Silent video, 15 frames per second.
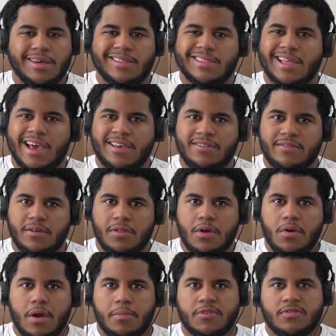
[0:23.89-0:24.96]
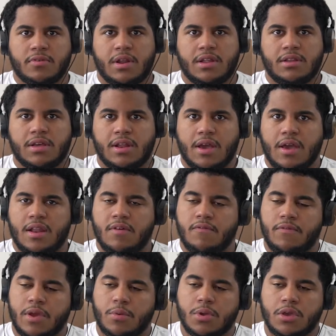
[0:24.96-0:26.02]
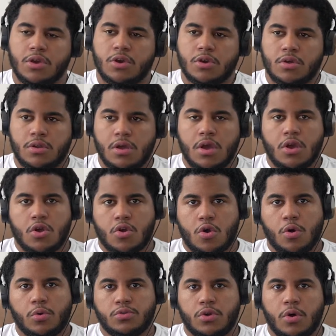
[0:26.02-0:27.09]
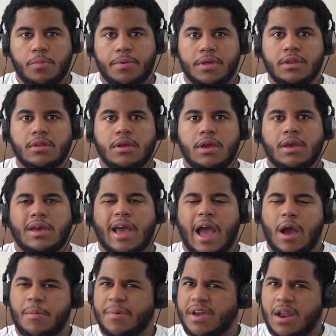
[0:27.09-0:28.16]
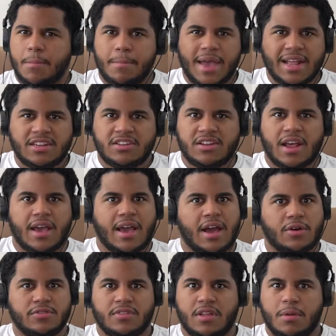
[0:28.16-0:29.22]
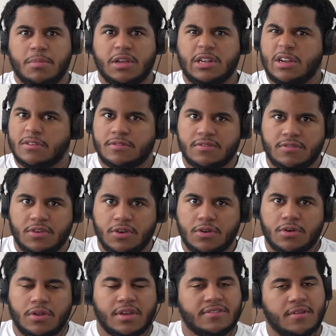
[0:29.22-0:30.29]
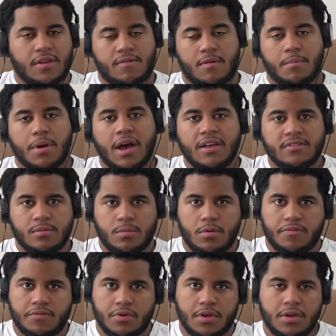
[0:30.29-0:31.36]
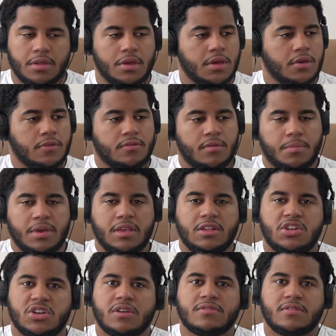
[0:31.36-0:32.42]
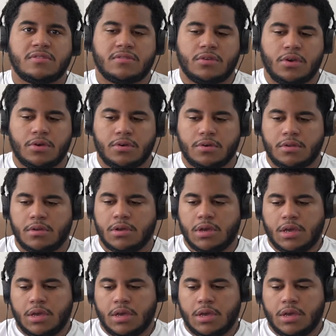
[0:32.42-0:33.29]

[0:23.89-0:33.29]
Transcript: Last solo episode I did, I had a very good cold open. How am I gonna match that? How is it gonna be just as good? Is it even possible for it to be just as good?